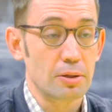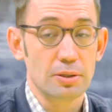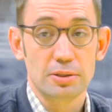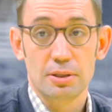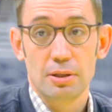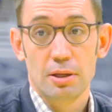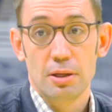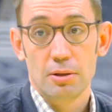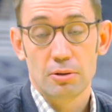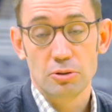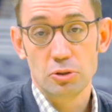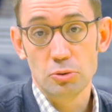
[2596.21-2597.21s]
Because
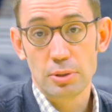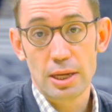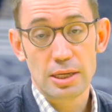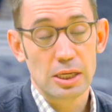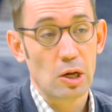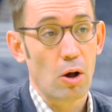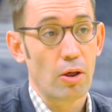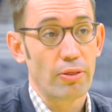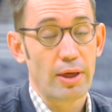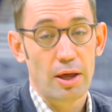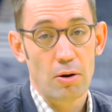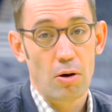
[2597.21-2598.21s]
Because you taking
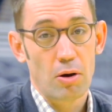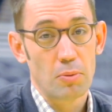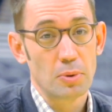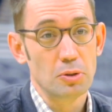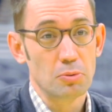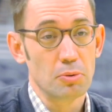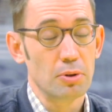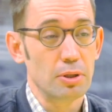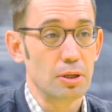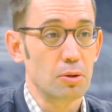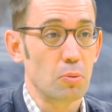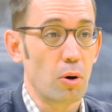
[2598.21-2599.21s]
on that on when you
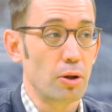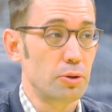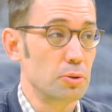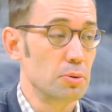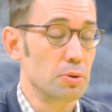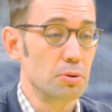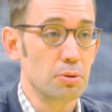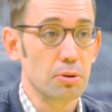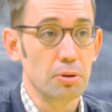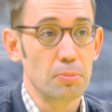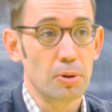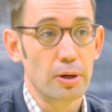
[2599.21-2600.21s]
really didn't want to, or you
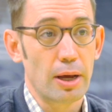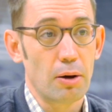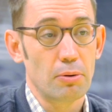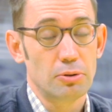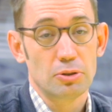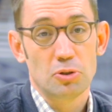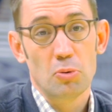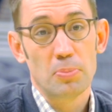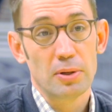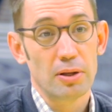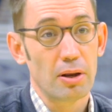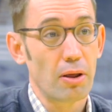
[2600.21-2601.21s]
really burn out, just
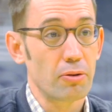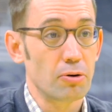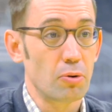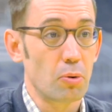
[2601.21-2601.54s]
opened another